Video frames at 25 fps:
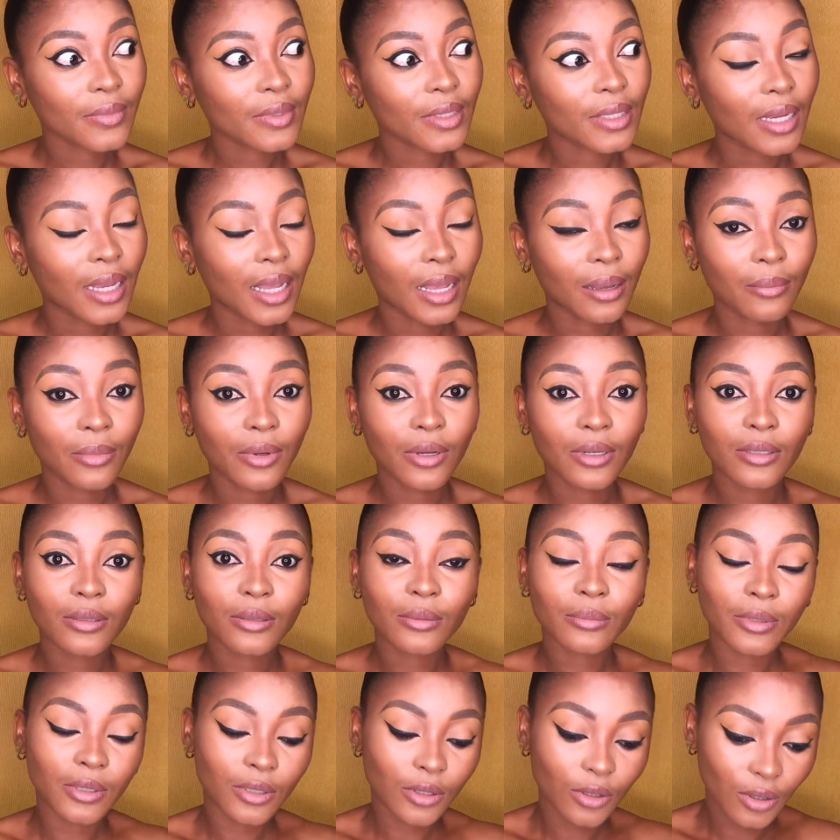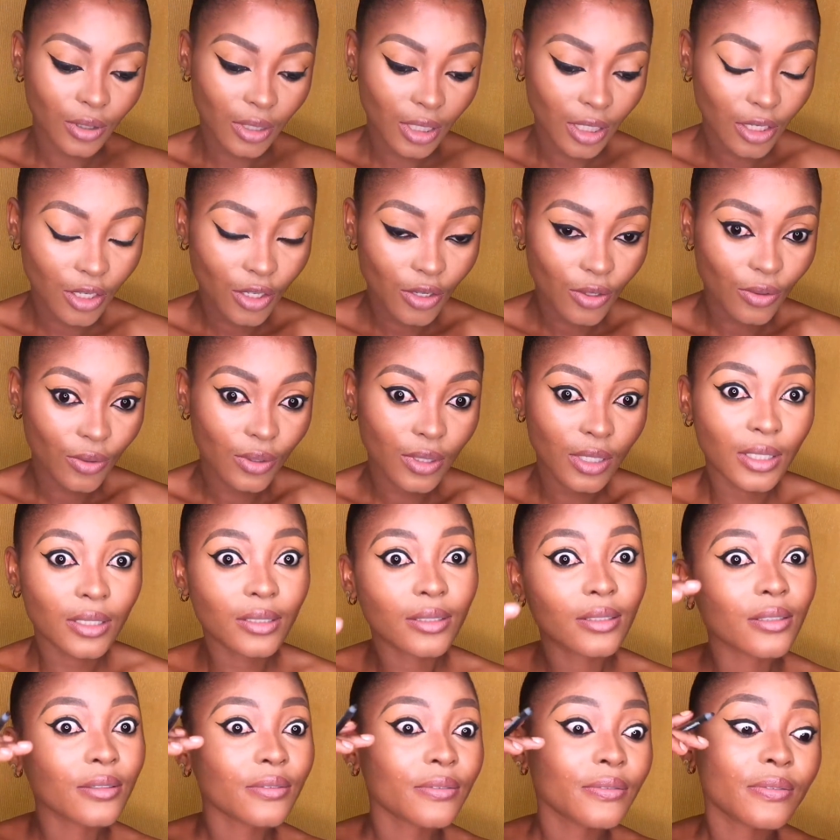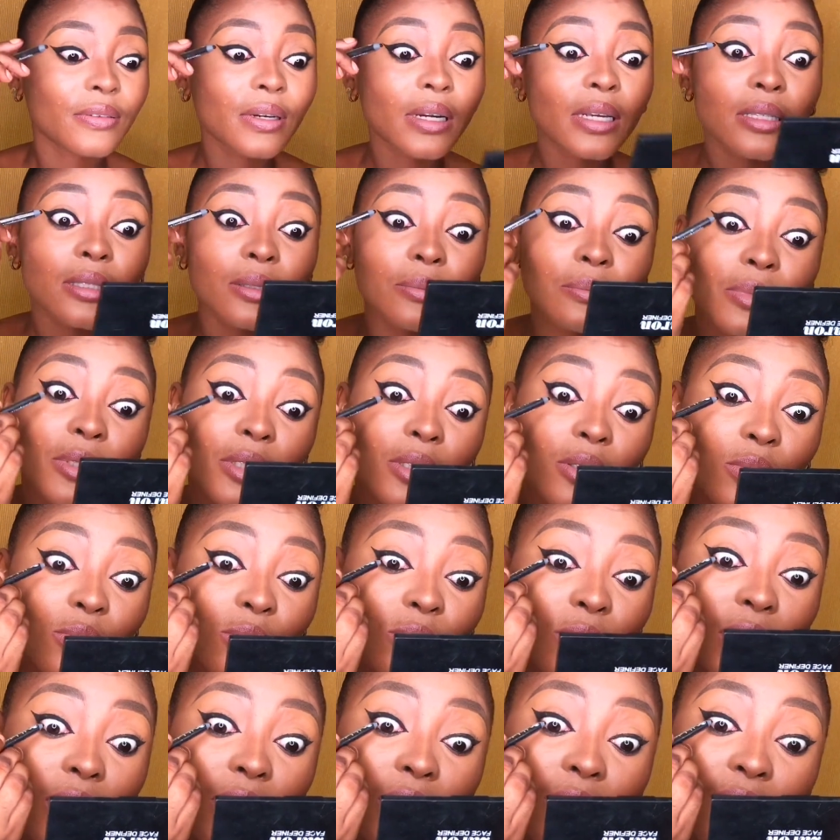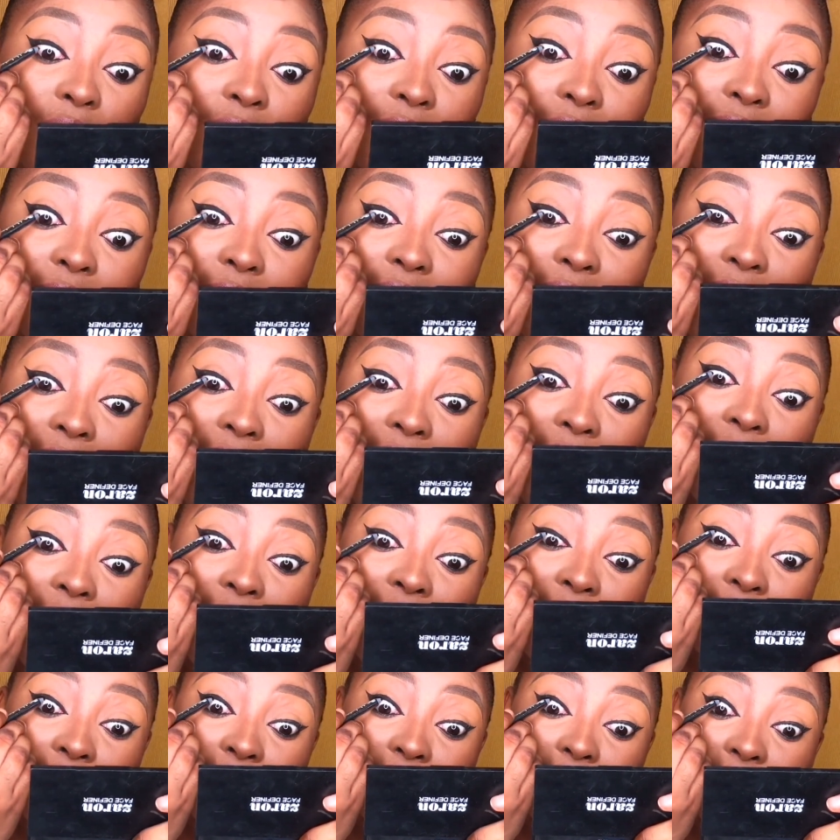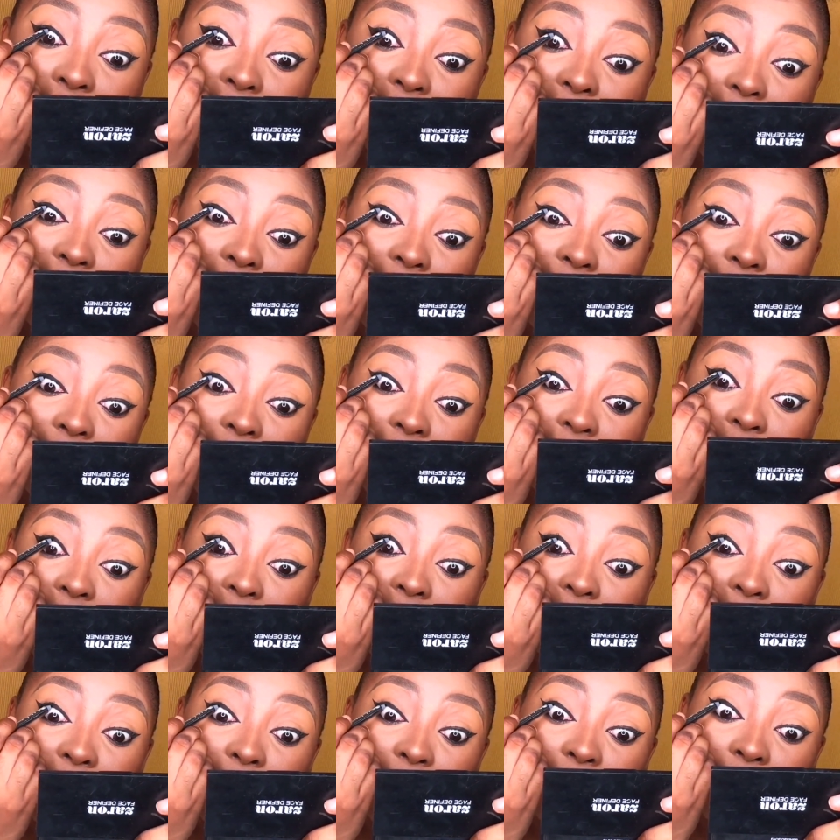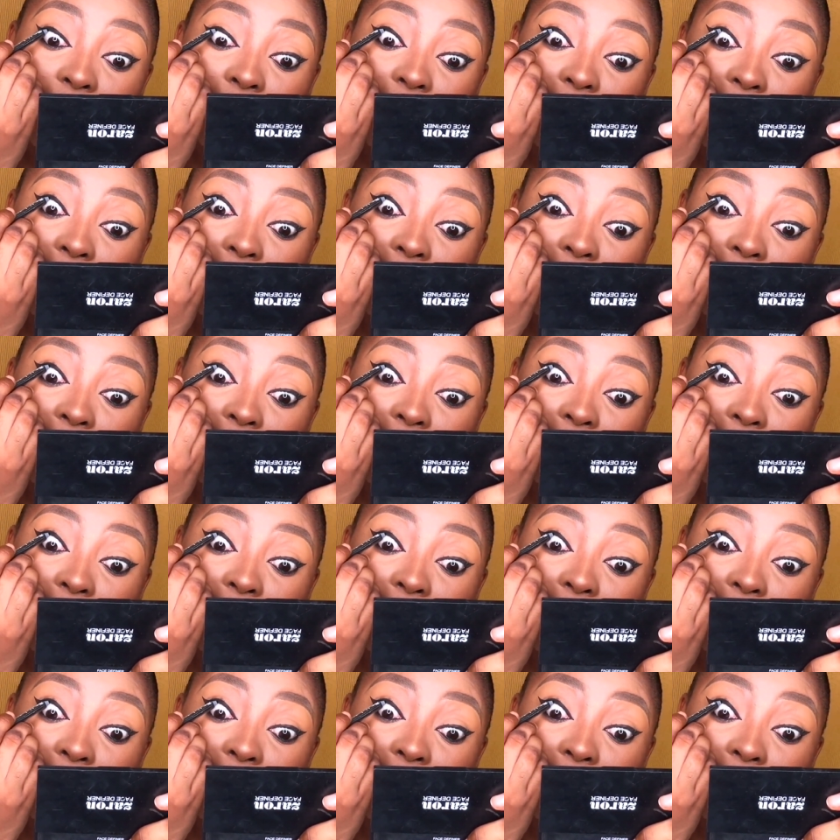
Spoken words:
I'm going to be showing you the difference between these eyes and the other one.